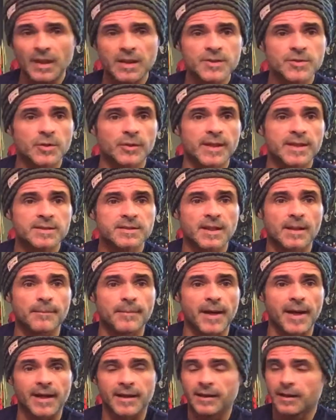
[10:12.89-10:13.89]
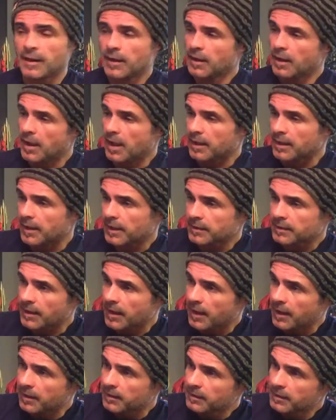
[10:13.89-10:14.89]
So that's not bad. I like
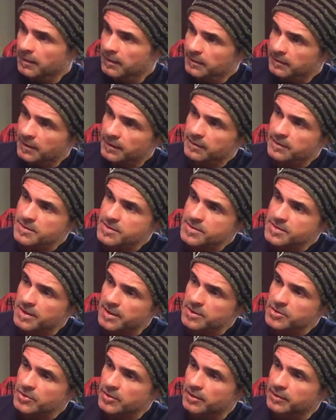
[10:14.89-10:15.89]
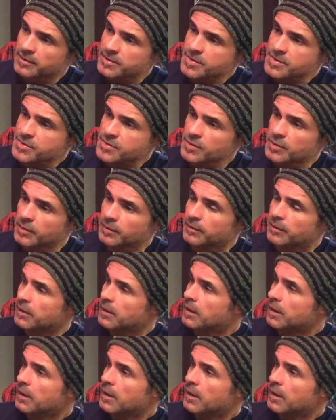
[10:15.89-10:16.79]
that there's texture on the suit.